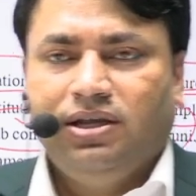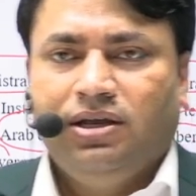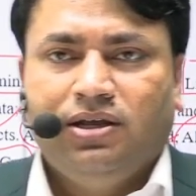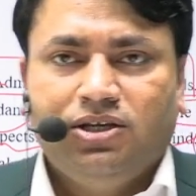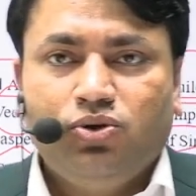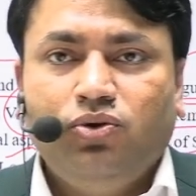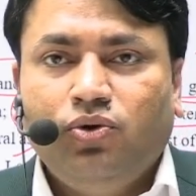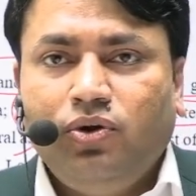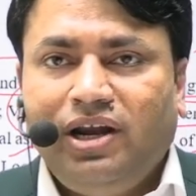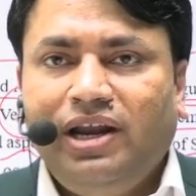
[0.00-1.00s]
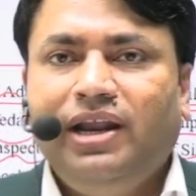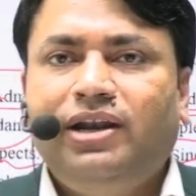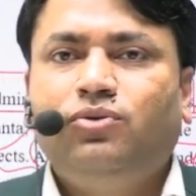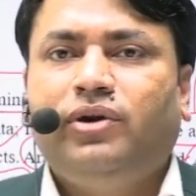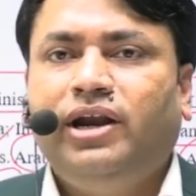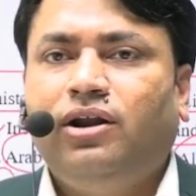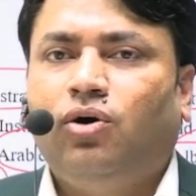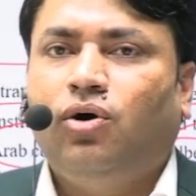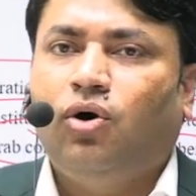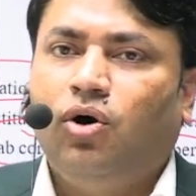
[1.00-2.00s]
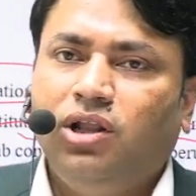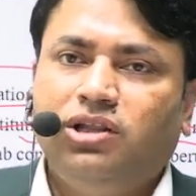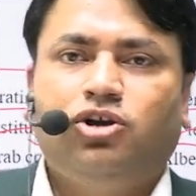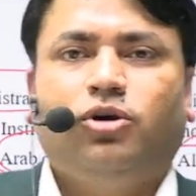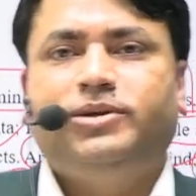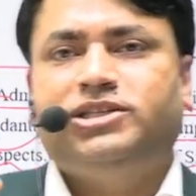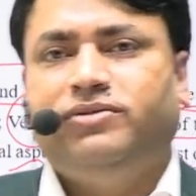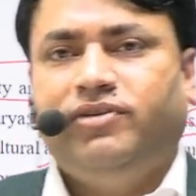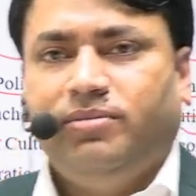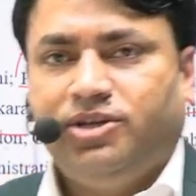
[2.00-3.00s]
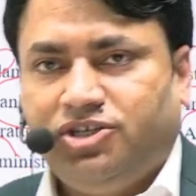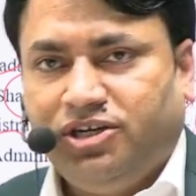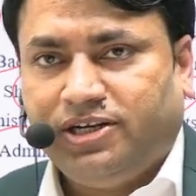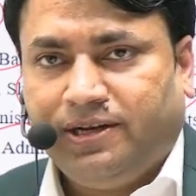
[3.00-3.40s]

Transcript: So you don't need to read all the topics in very much detail.